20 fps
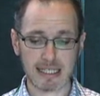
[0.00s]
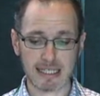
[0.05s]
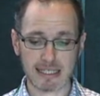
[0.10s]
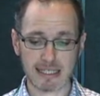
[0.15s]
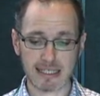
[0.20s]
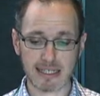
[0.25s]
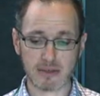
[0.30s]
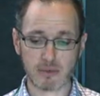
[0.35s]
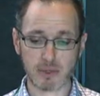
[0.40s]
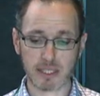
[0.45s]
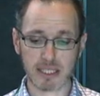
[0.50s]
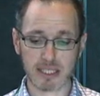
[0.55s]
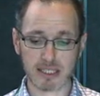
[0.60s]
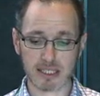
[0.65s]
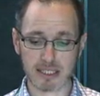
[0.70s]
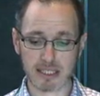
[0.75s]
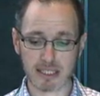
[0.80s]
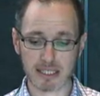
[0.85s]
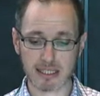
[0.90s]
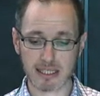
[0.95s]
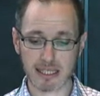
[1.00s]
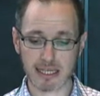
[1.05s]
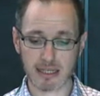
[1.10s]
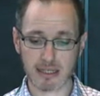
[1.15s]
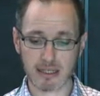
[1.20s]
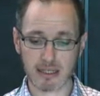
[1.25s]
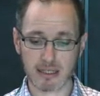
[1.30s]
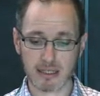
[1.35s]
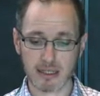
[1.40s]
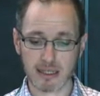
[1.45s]
and again we can see
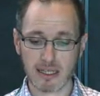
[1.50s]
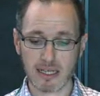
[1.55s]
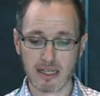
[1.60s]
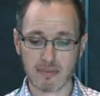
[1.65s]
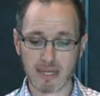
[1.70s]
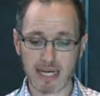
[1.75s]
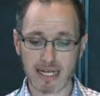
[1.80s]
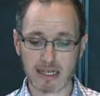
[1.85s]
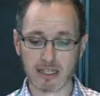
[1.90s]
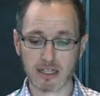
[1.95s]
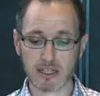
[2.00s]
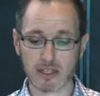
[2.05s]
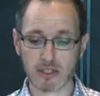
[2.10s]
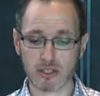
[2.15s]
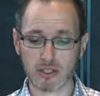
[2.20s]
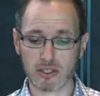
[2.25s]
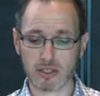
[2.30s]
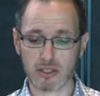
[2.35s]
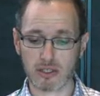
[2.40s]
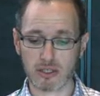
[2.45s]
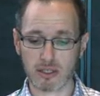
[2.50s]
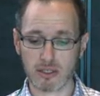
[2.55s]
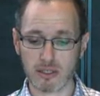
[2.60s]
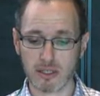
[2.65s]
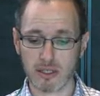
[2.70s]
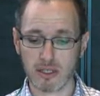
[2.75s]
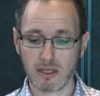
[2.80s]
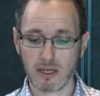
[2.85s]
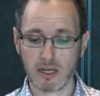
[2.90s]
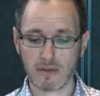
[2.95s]
that about a third
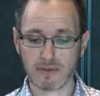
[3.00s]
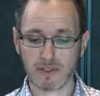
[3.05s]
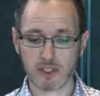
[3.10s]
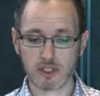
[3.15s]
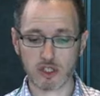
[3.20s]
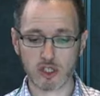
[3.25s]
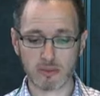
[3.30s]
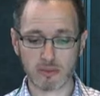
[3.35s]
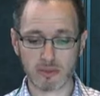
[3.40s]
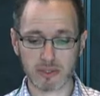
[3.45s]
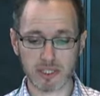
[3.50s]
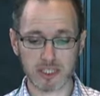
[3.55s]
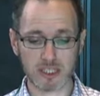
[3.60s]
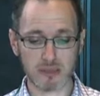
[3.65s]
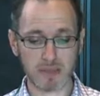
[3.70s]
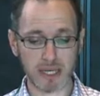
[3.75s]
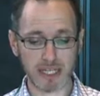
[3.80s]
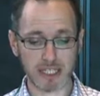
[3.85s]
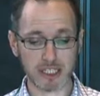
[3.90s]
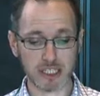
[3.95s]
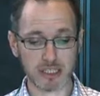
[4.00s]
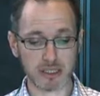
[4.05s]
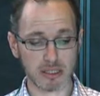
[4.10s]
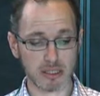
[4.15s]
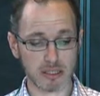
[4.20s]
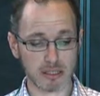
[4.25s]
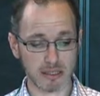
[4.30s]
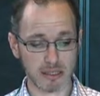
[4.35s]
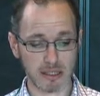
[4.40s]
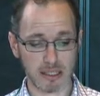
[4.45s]
of the tumour in this
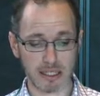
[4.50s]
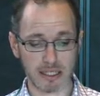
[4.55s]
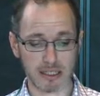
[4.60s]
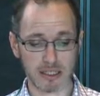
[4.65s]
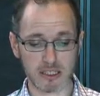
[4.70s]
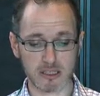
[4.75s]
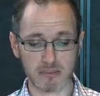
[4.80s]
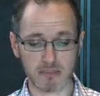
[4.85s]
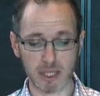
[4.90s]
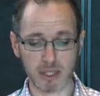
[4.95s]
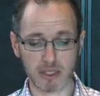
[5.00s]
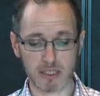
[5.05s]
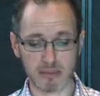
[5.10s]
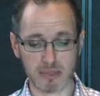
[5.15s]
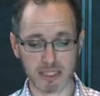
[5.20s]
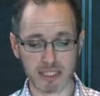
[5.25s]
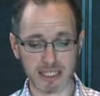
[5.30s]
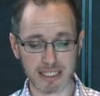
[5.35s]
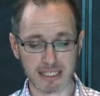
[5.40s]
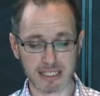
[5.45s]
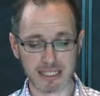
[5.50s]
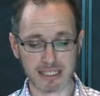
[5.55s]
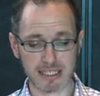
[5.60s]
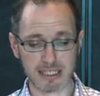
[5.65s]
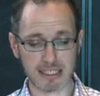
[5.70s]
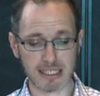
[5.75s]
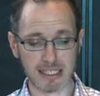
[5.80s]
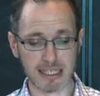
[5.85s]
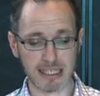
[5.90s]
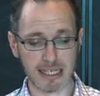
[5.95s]
patient, like this bony
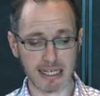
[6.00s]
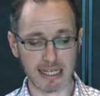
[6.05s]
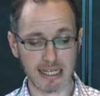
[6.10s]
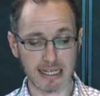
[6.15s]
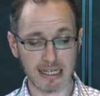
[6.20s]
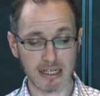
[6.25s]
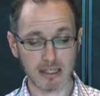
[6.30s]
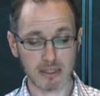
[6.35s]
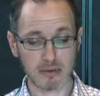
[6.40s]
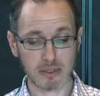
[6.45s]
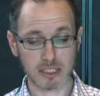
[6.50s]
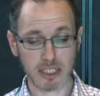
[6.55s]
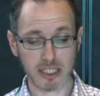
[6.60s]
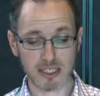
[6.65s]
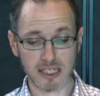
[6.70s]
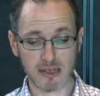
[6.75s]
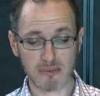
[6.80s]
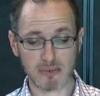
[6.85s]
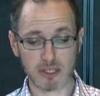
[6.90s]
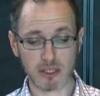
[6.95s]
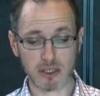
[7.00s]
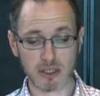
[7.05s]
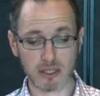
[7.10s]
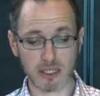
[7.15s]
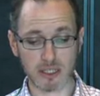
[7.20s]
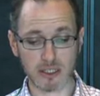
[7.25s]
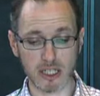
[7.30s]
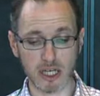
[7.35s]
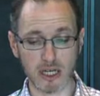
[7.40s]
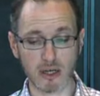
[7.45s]
metastasis here, which has
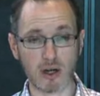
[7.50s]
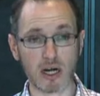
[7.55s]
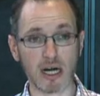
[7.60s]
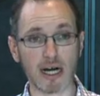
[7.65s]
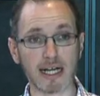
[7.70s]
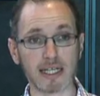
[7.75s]
absolutely no